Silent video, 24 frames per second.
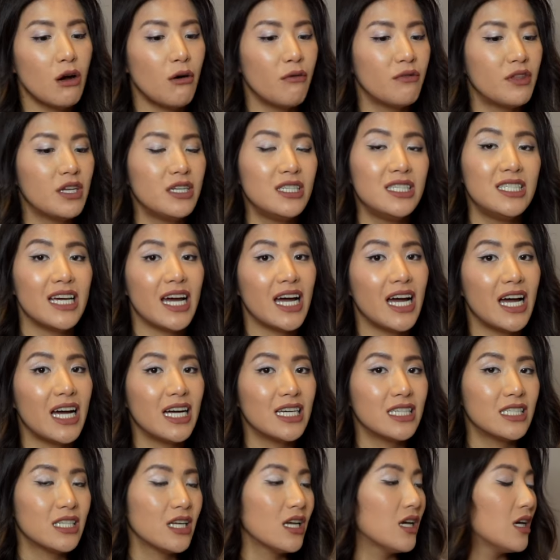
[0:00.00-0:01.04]
of the
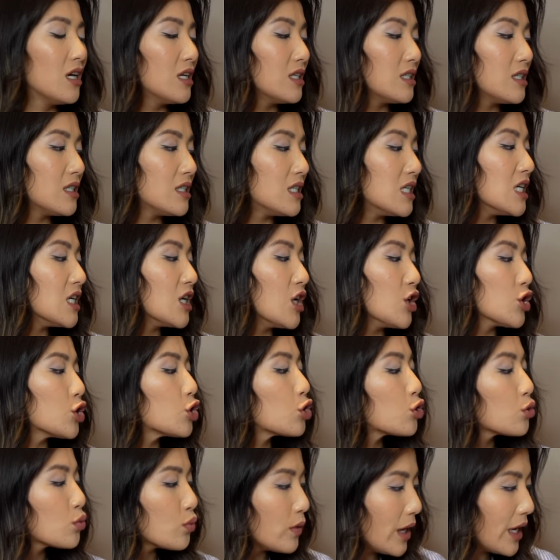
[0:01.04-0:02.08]
dad sneaker
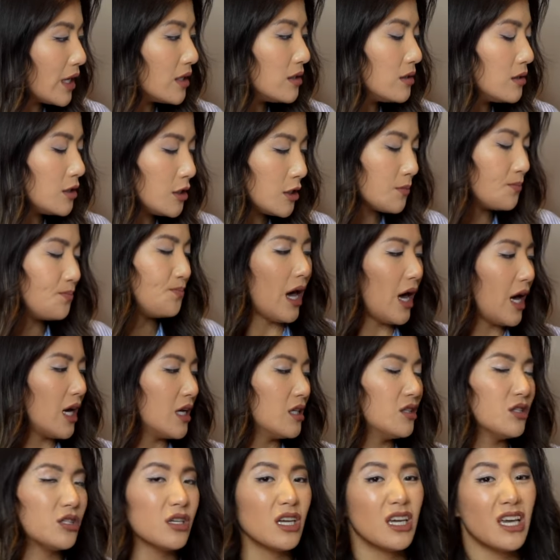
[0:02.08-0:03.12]
trend,
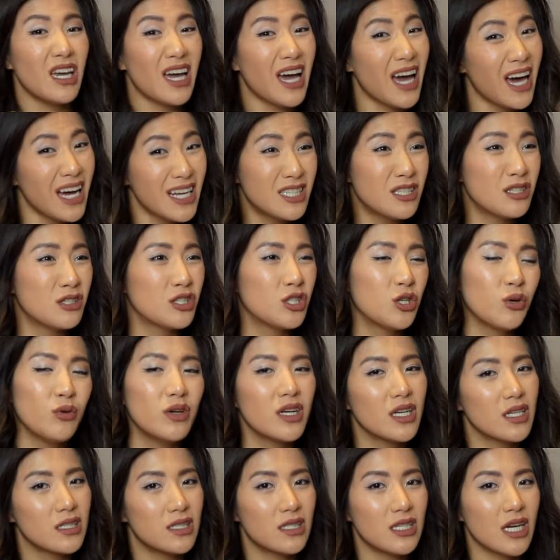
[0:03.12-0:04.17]
and it had to an
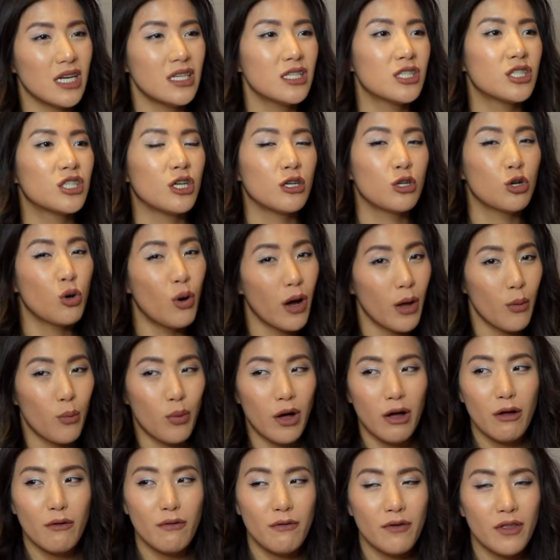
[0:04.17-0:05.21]
extent done quite
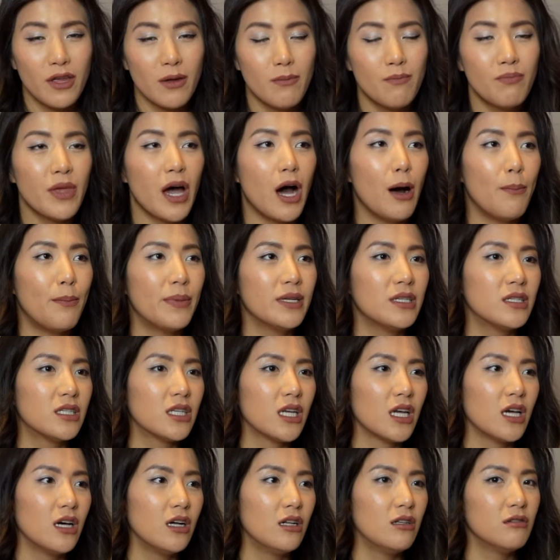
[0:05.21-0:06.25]
well for them up
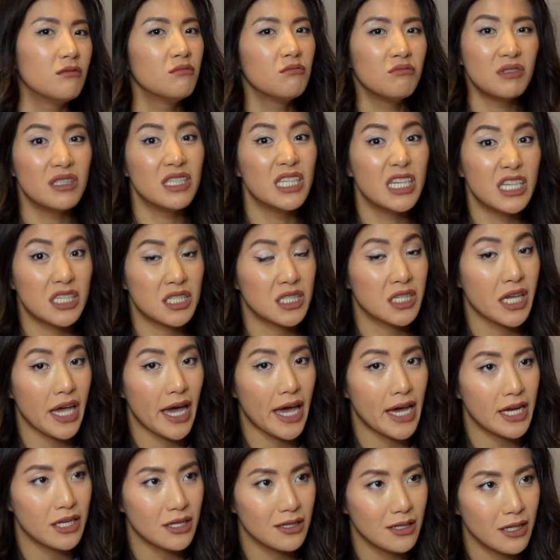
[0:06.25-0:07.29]
until the
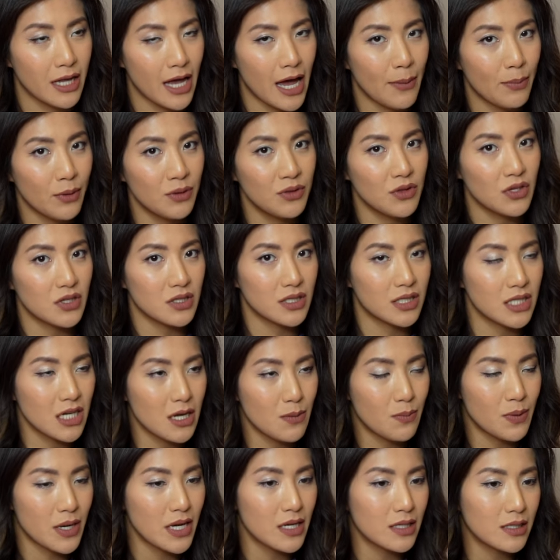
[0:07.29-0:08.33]
scandal happened, the
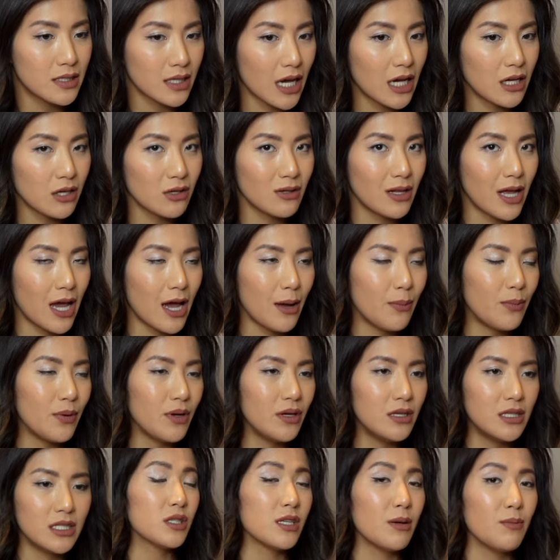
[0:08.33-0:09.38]
CP scandal
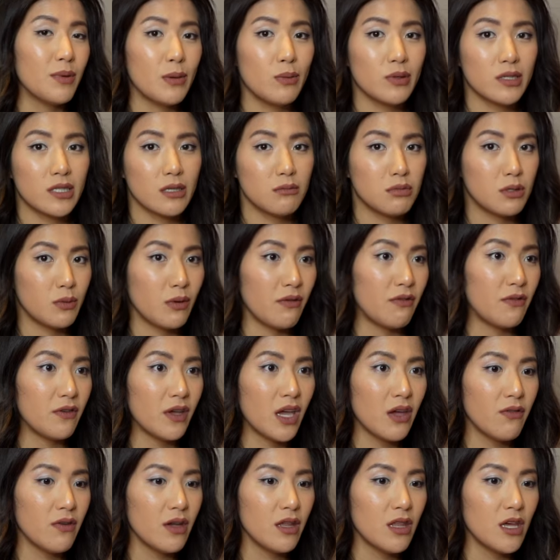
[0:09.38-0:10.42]
happened. Some people seem to be
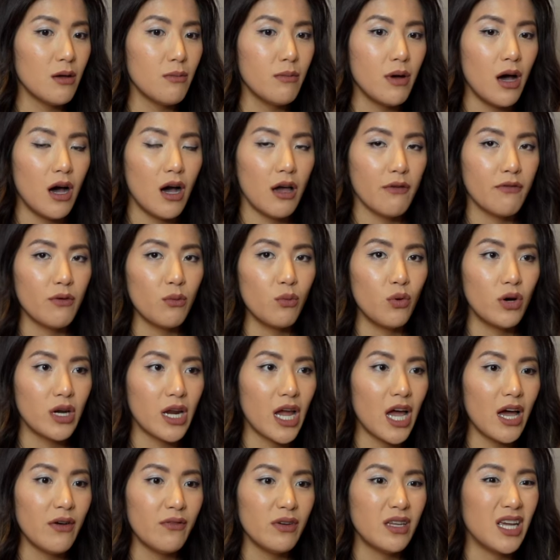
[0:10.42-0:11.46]
forgiving them. I for one
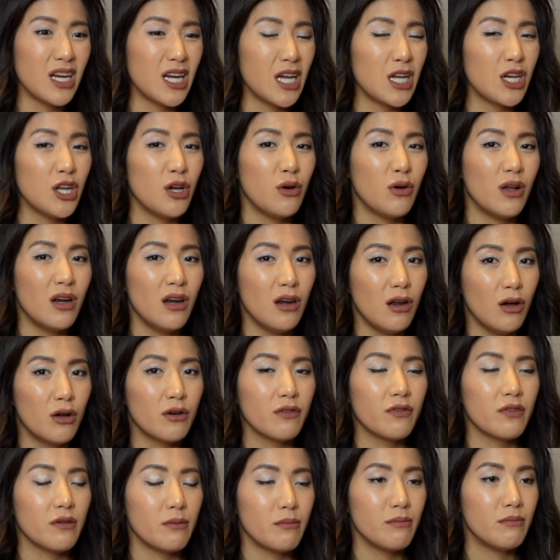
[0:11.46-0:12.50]
haven't, and I know a lot
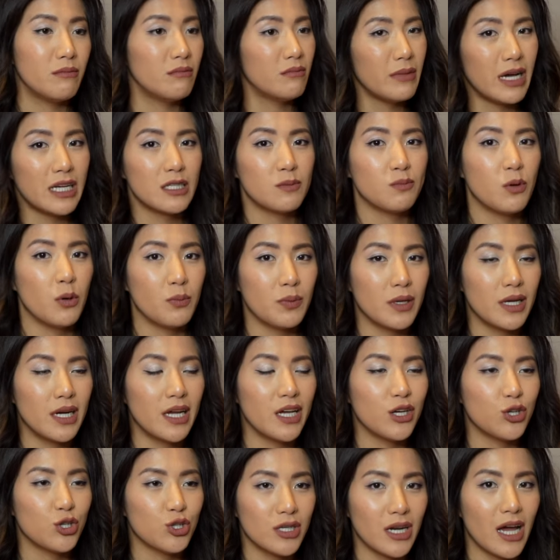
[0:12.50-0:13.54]
of the mass
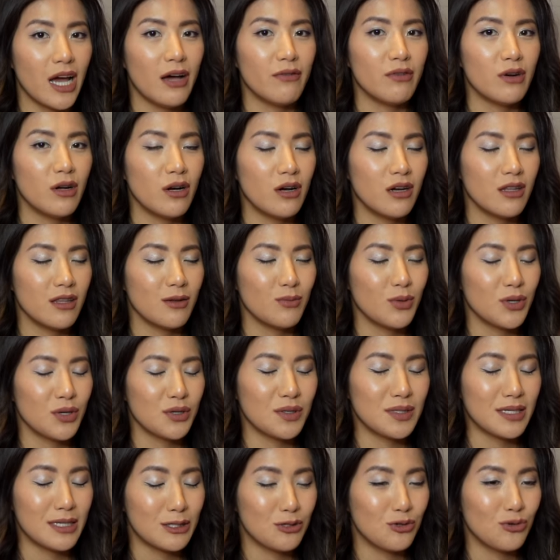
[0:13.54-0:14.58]
population haven't either
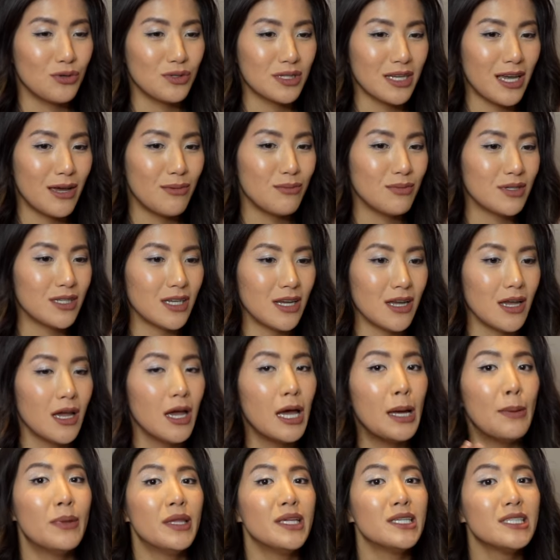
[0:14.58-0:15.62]
because their stores are empty.
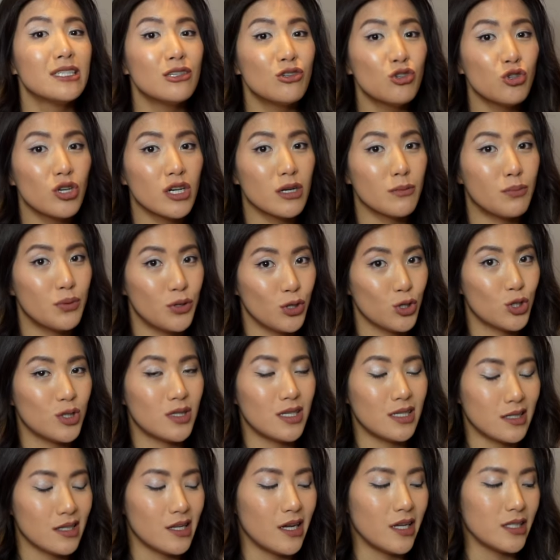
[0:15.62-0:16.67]
They're still trying to push
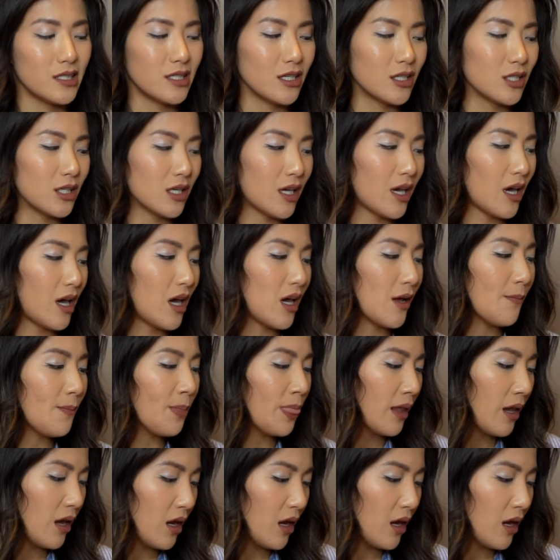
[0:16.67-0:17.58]
these classics, okay?